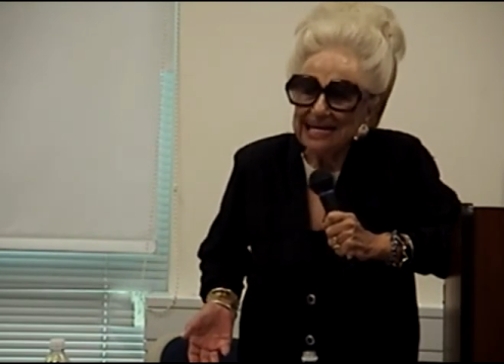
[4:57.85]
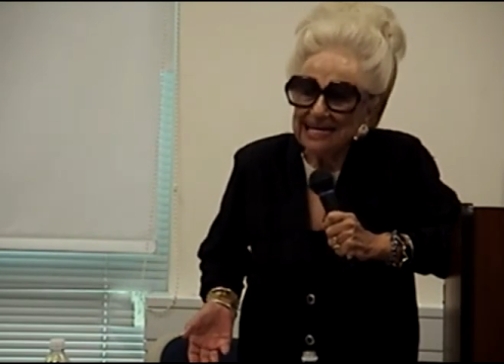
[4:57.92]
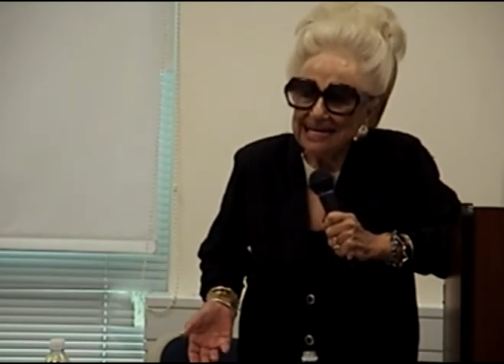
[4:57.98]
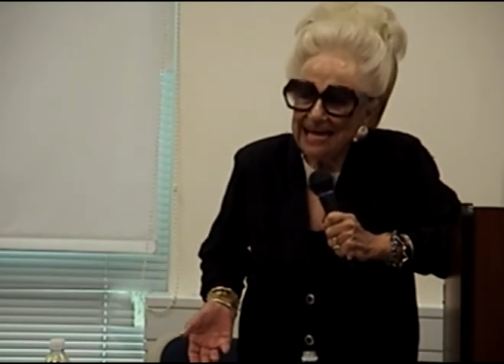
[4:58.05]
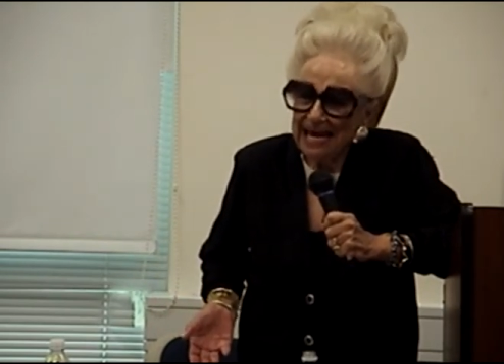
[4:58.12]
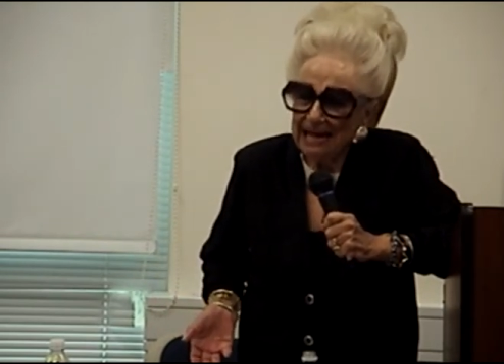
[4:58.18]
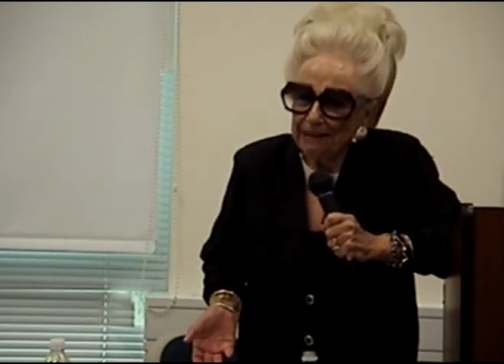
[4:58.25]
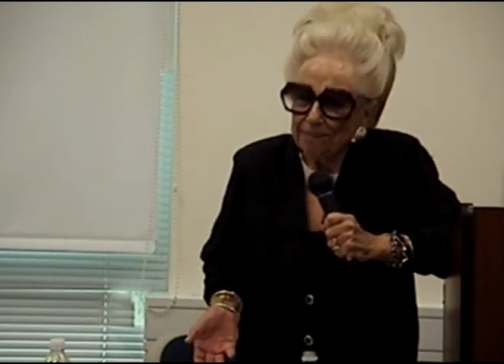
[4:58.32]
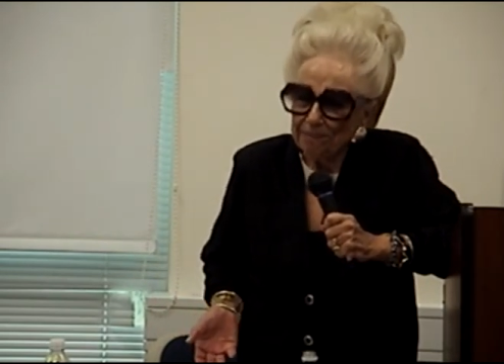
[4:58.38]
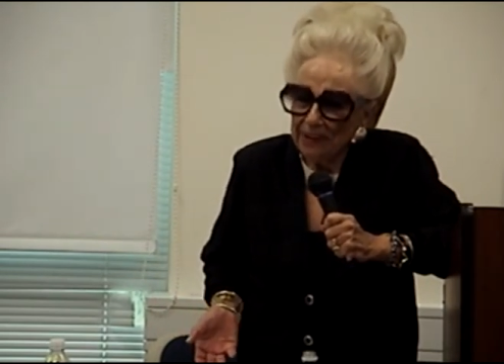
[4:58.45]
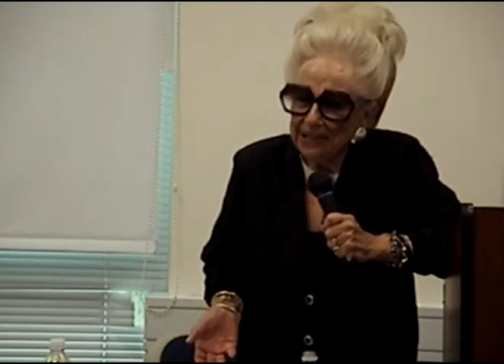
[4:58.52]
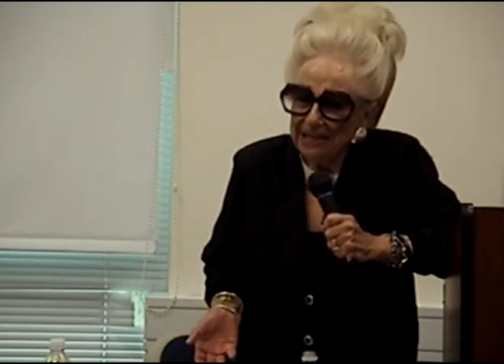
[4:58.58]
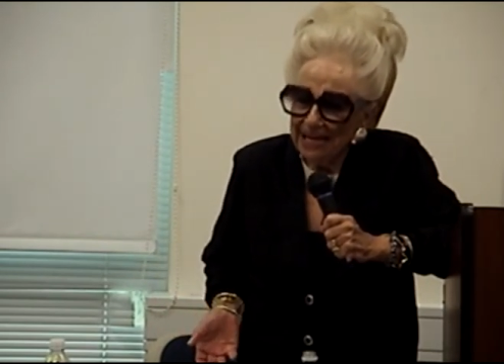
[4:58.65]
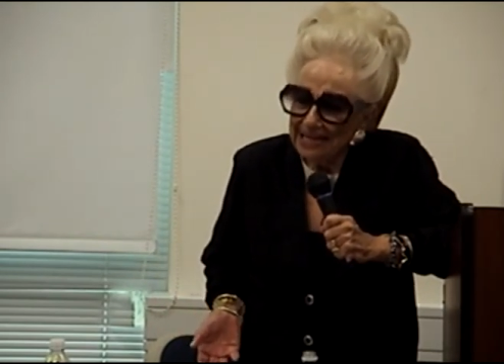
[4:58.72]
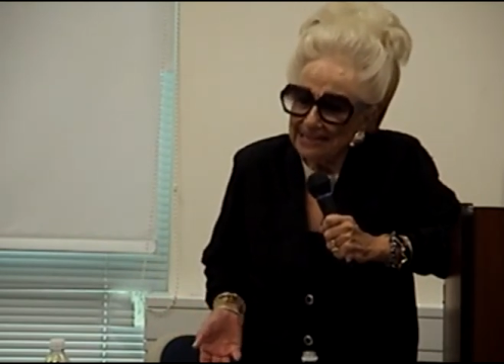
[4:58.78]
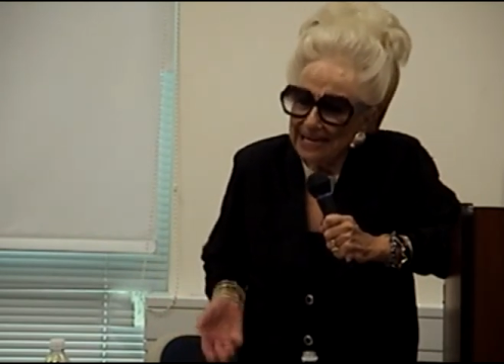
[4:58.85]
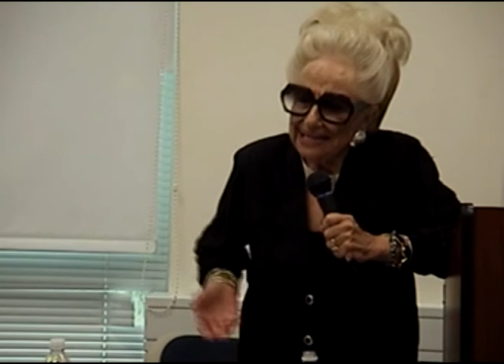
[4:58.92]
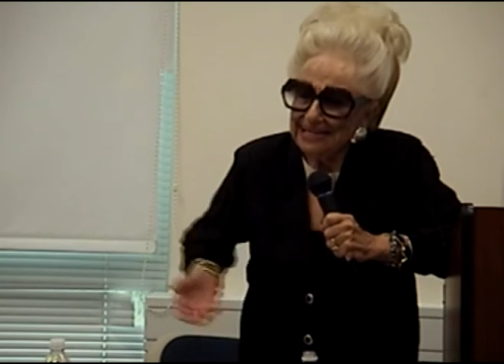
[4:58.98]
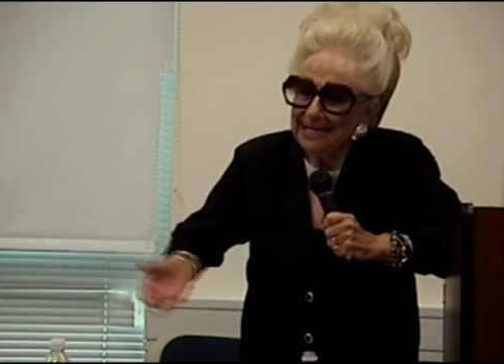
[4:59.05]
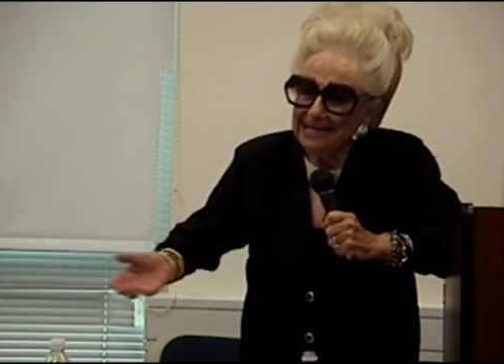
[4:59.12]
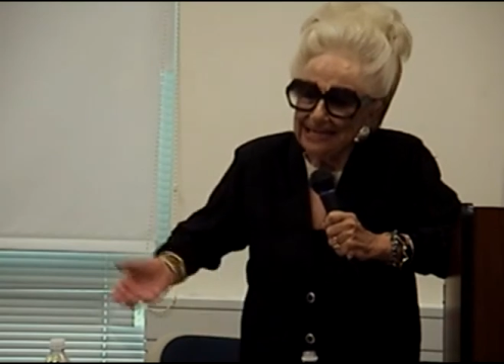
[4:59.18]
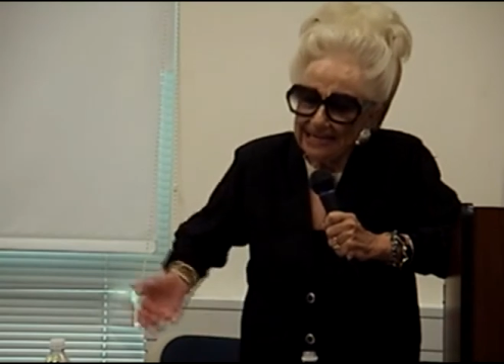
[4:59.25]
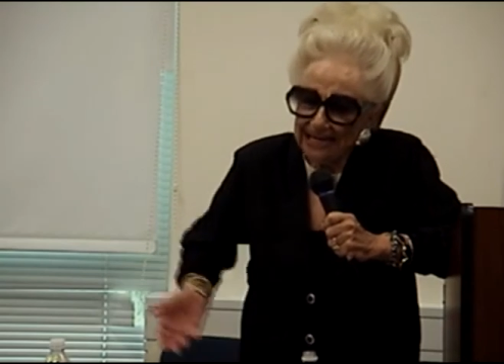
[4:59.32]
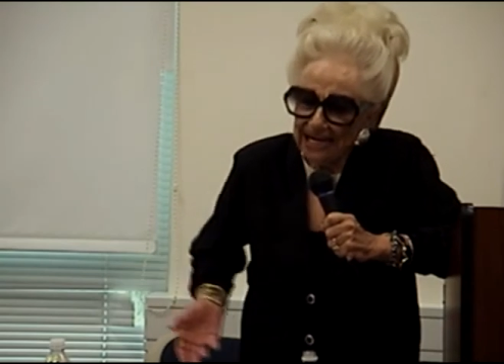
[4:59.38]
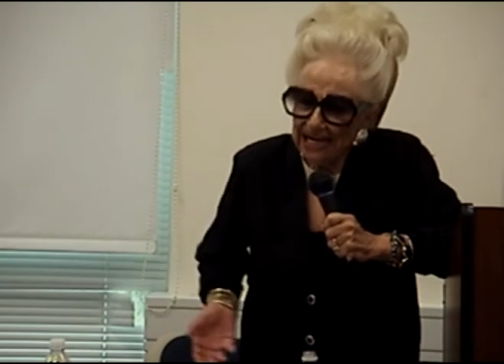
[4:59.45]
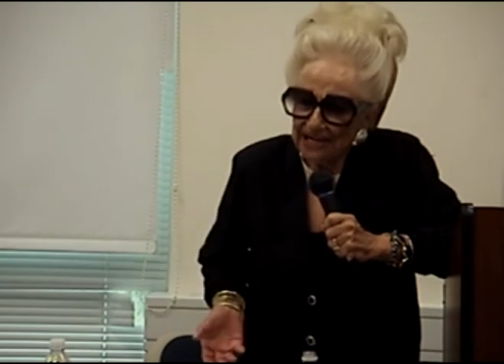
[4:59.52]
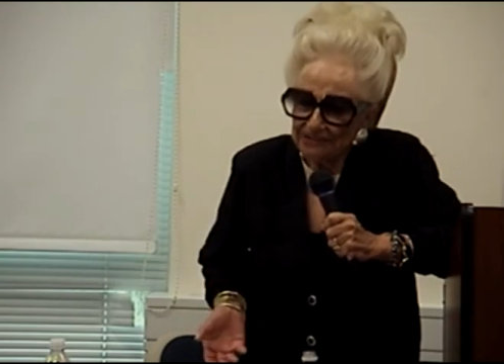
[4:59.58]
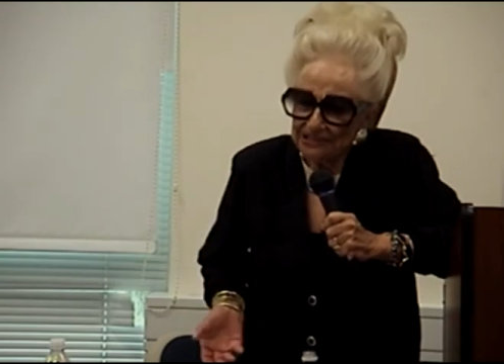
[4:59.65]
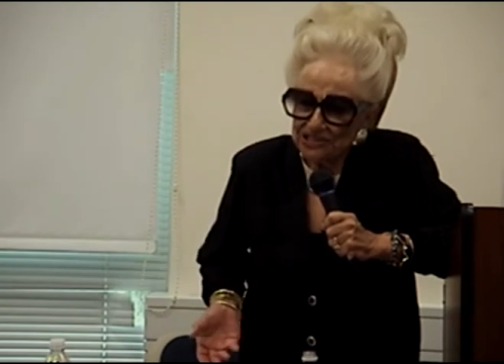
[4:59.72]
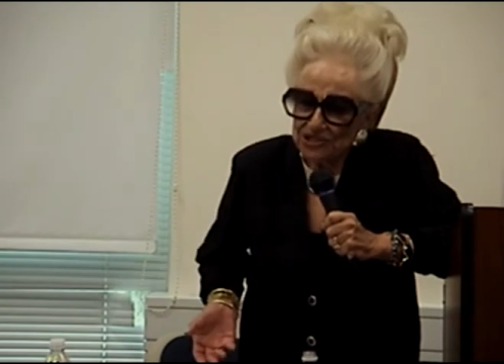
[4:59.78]
need help. They need
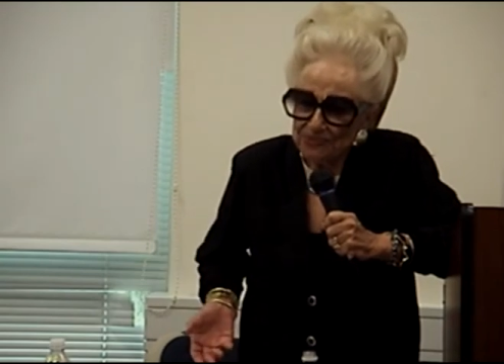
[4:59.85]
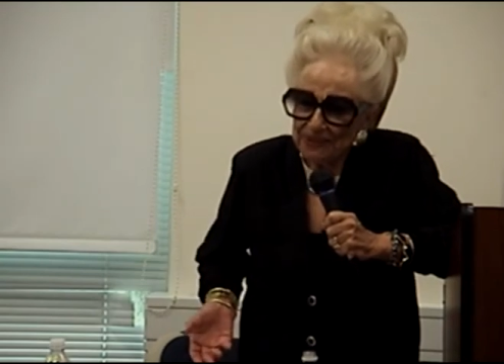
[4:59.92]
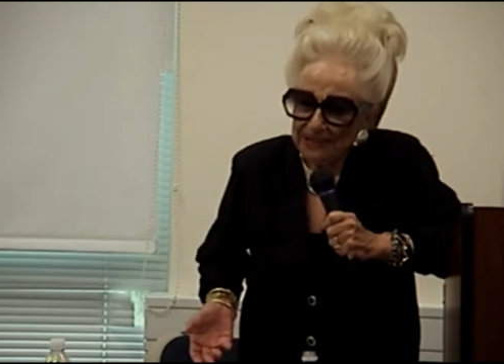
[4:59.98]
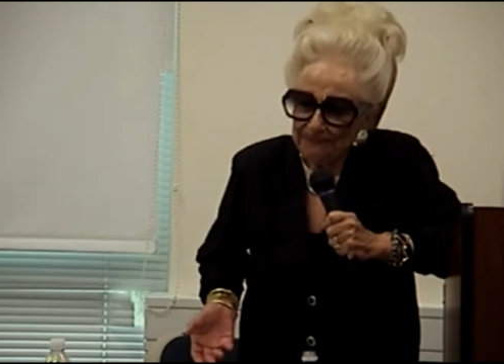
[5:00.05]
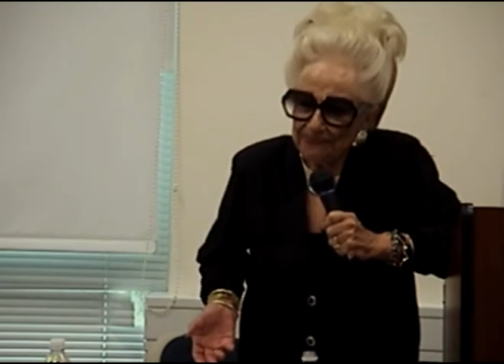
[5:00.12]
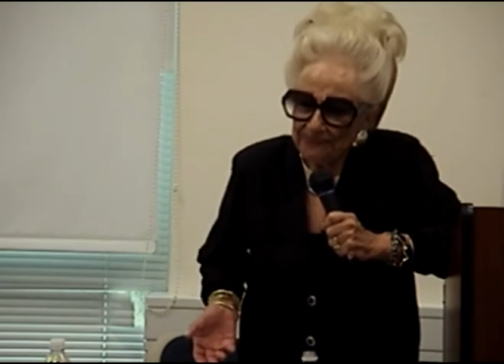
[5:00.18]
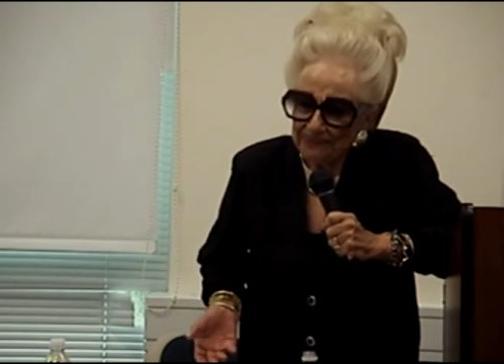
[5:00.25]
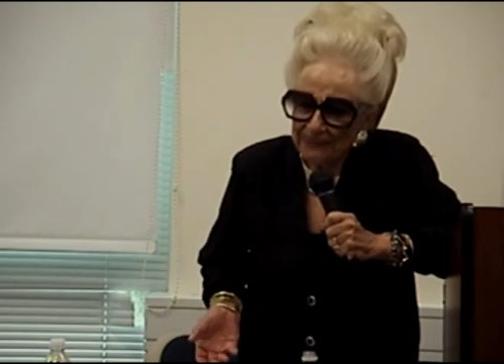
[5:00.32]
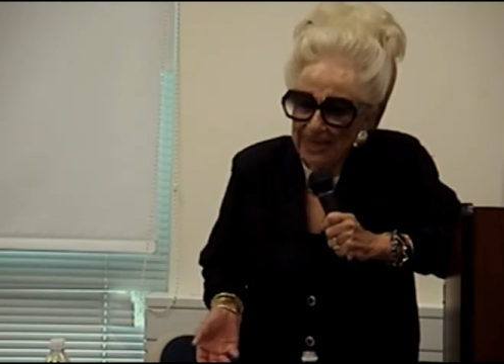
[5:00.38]
encouragement.